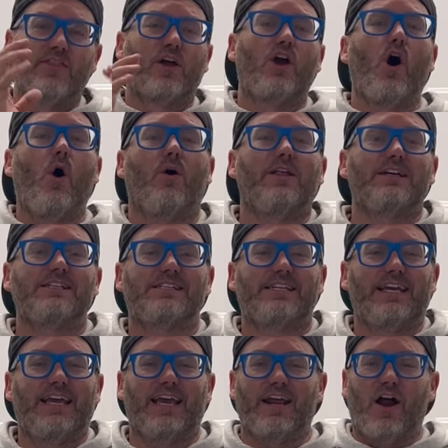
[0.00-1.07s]
the goal is
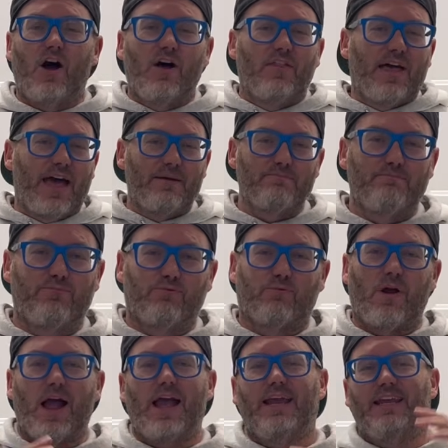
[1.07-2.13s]
to get all that
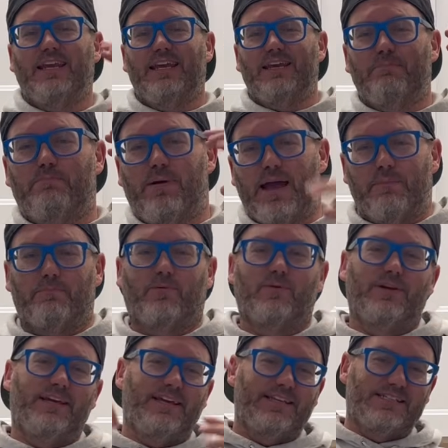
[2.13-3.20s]
briny, peppery,